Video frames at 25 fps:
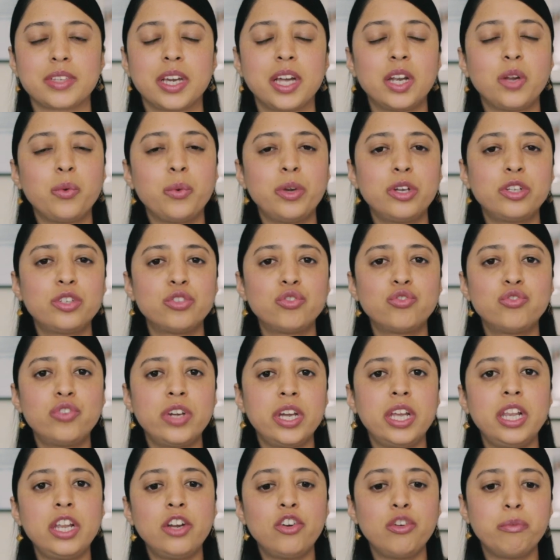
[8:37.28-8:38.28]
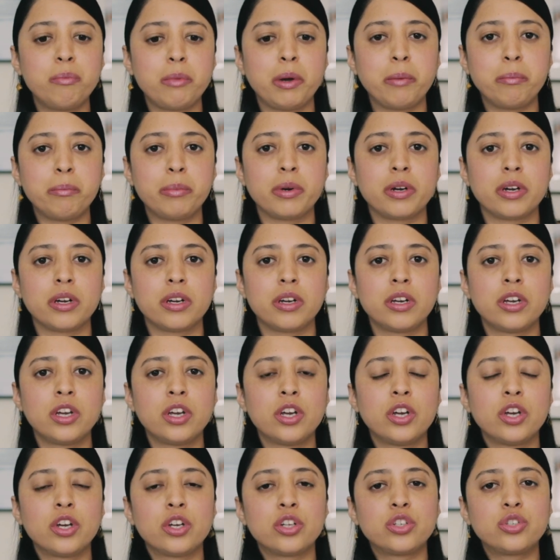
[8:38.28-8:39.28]
And I want you to really remember
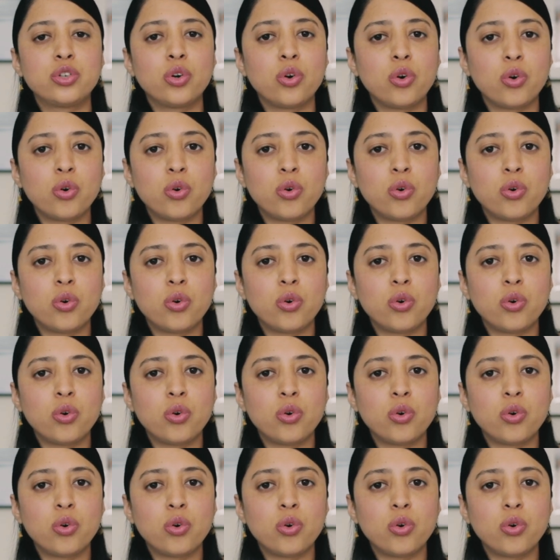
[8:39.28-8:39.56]
to